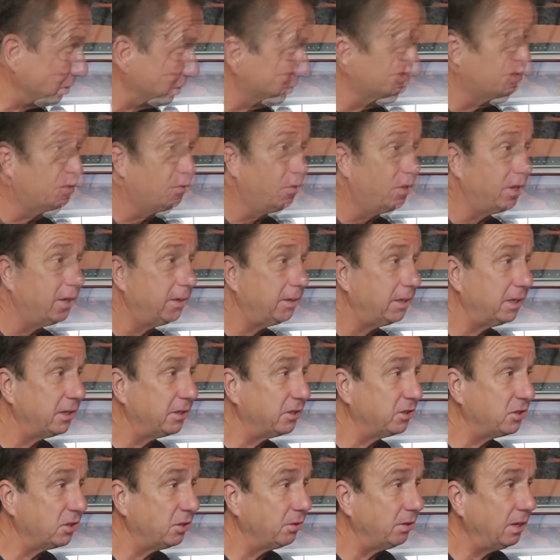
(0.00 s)
So what I'm going
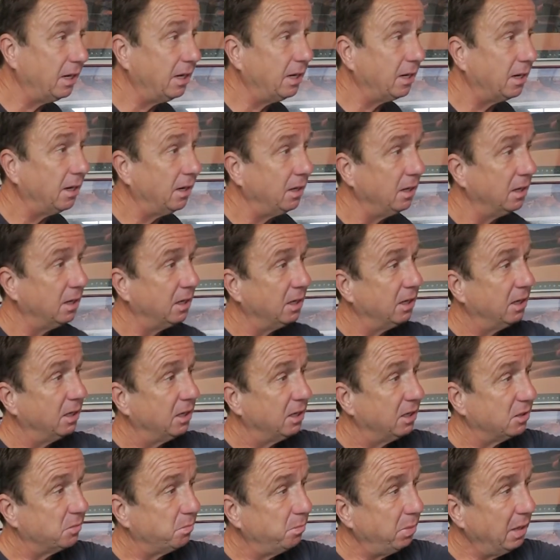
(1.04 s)
to do here
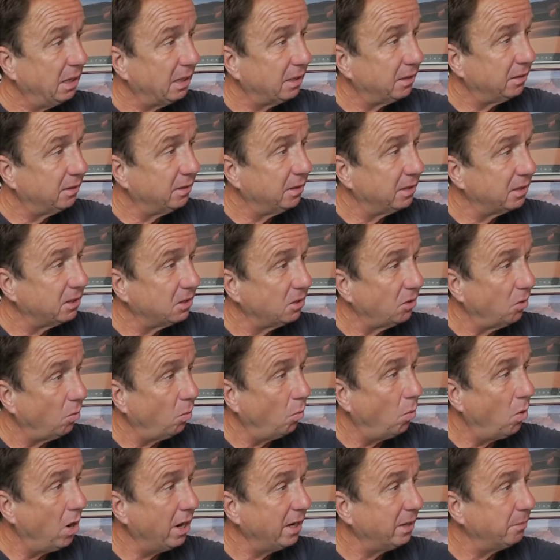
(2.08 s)
is pick this
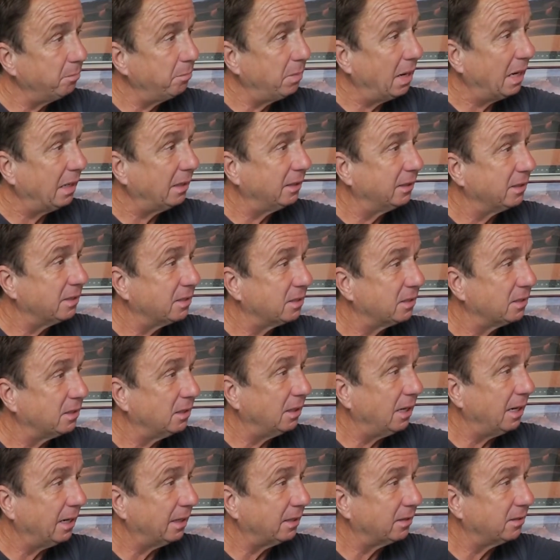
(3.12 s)
white balance
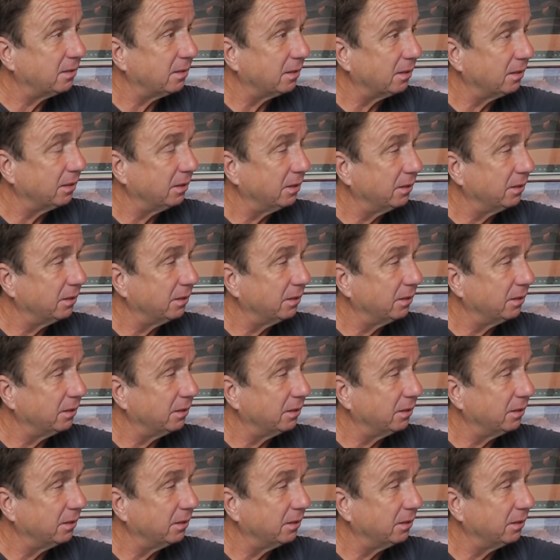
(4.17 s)
selector.